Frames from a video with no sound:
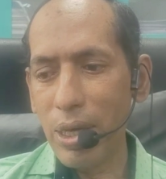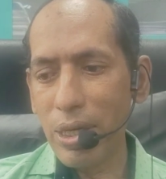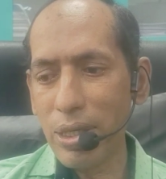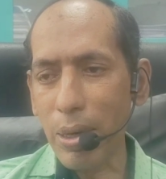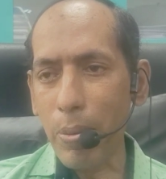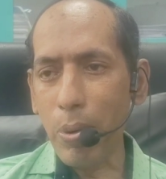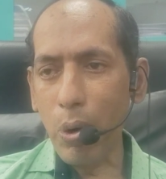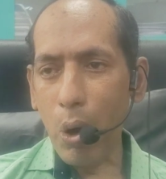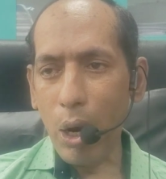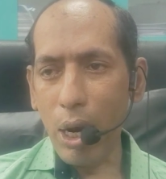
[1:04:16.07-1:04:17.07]
Some
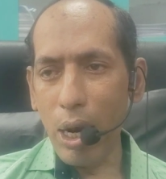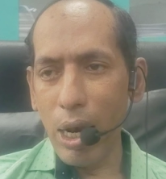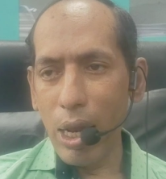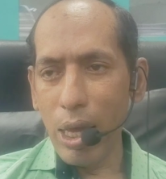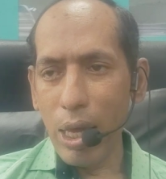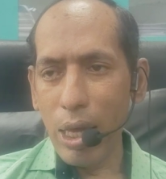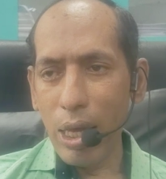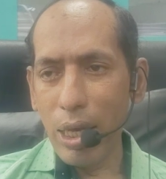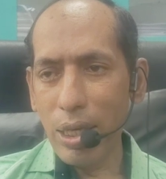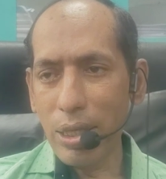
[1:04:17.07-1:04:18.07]
tall,
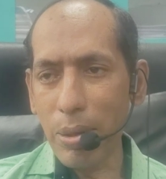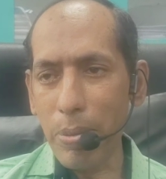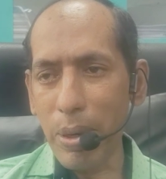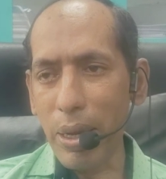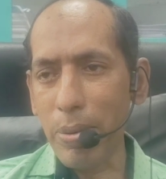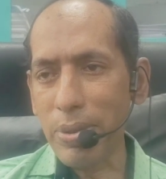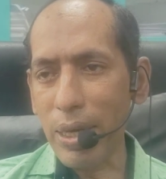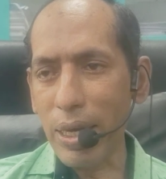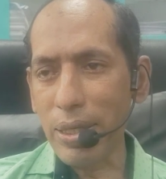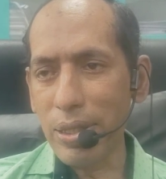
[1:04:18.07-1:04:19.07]
some medium
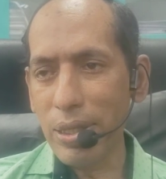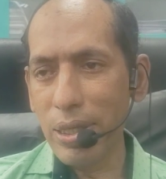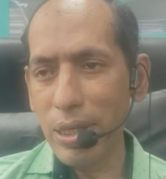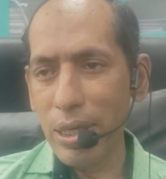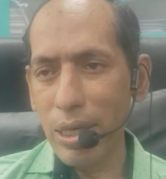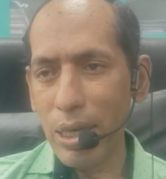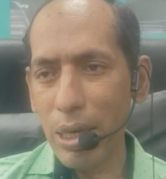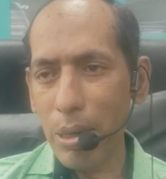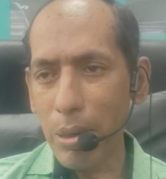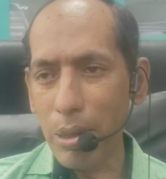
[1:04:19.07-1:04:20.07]
size.
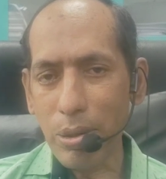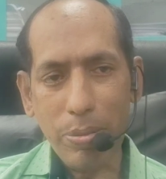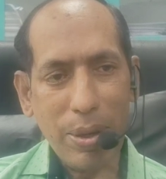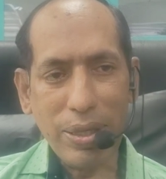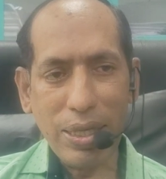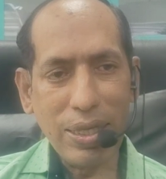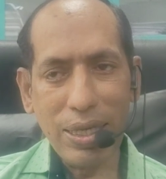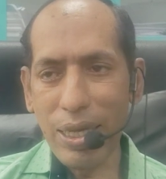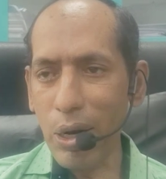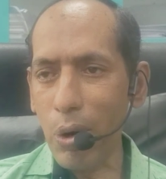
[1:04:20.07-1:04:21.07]
Basal cells
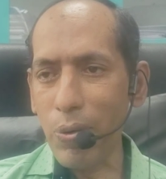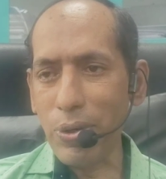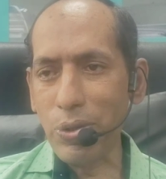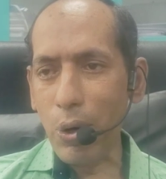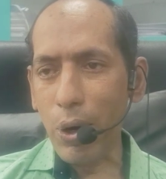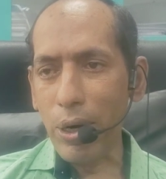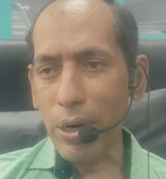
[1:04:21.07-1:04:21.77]
are always short.